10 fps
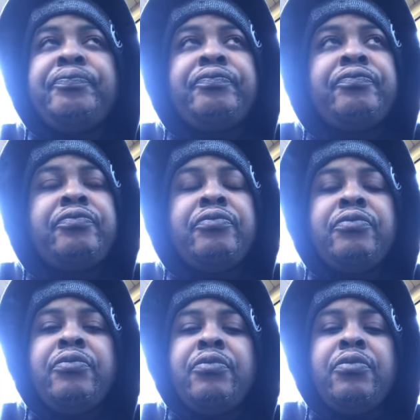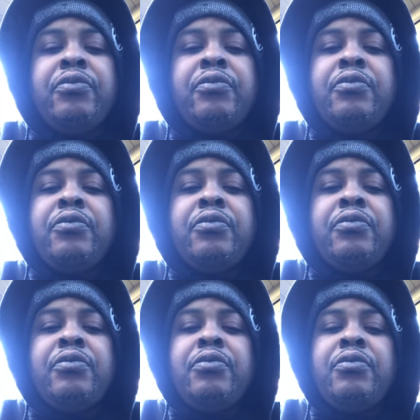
(silence)